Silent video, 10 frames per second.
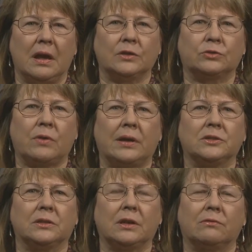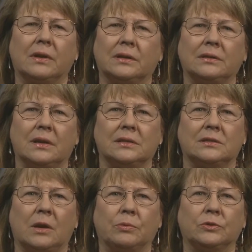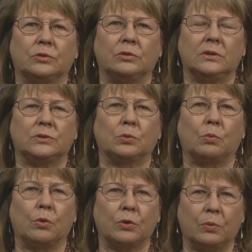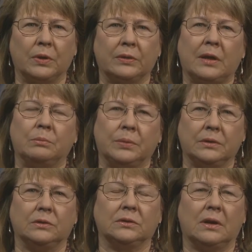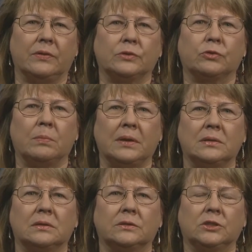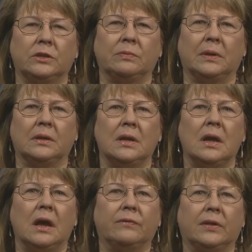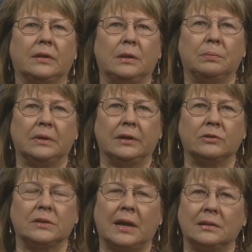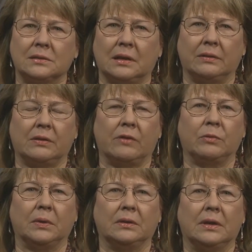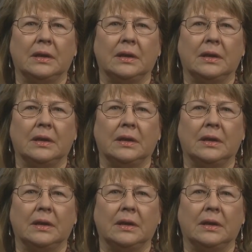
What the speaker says: A strategy that recognizes opportunities to work with and build on the tremendous achievement of key players outside of government,